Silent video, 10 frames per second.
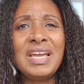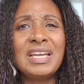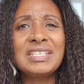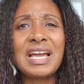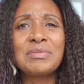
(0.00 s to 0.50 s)

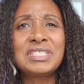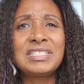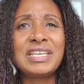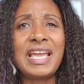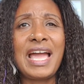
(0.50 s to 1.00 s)
and I would
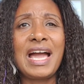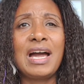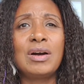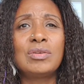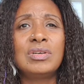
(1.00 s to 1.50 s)
see
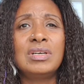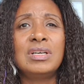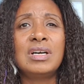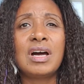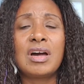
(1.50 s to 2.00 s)
how
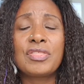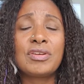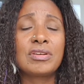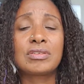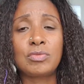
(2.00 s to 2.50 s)

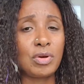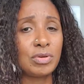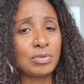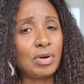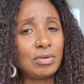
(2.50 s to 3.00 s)
other
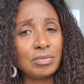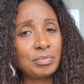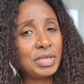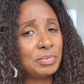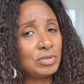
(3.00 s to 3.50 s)
quote-unquote
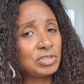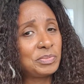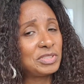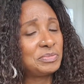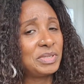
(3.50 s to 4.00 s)
people who are
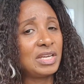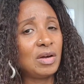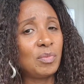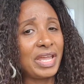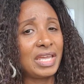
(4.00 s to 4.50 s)
supposed to be
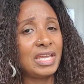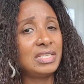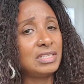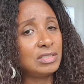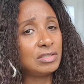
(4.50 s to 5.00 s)

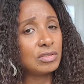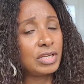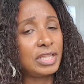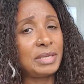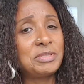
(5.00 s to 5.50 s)
awakened and
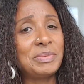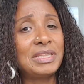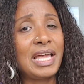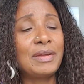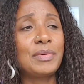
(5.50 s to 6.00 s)
claim to be
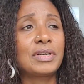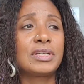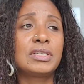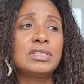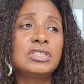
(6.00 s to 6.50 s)
light
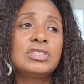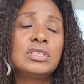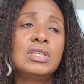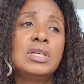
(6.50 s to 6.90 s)
workers